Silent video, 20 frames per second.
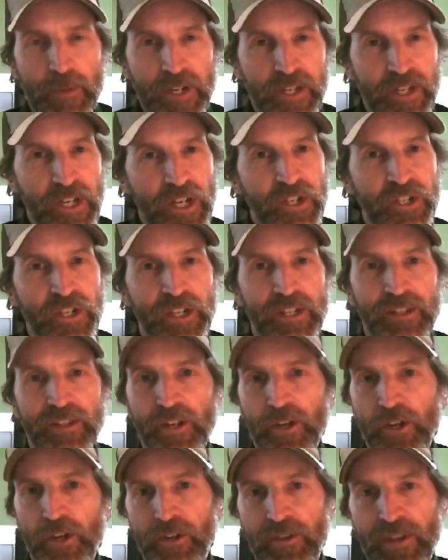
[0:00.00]
If you're into
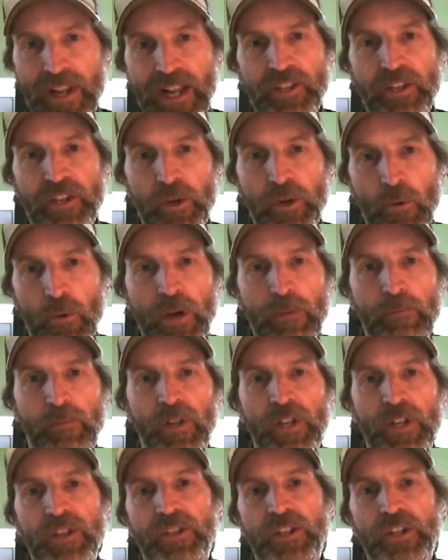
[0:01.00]
competition,
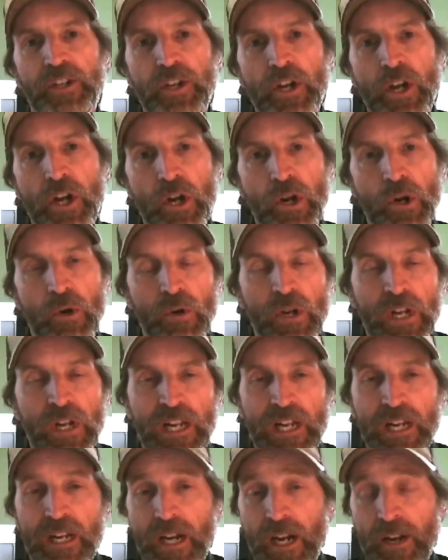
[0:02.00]
that's a great place to
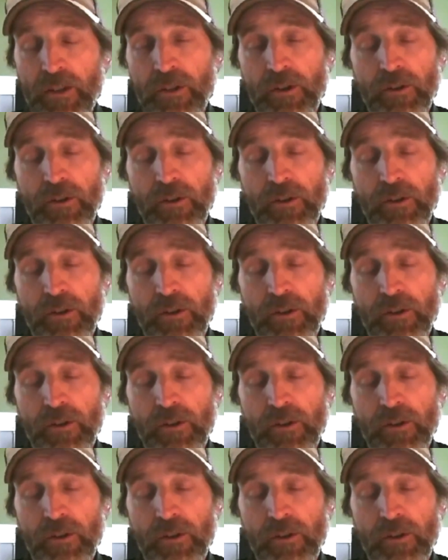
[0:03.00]
go.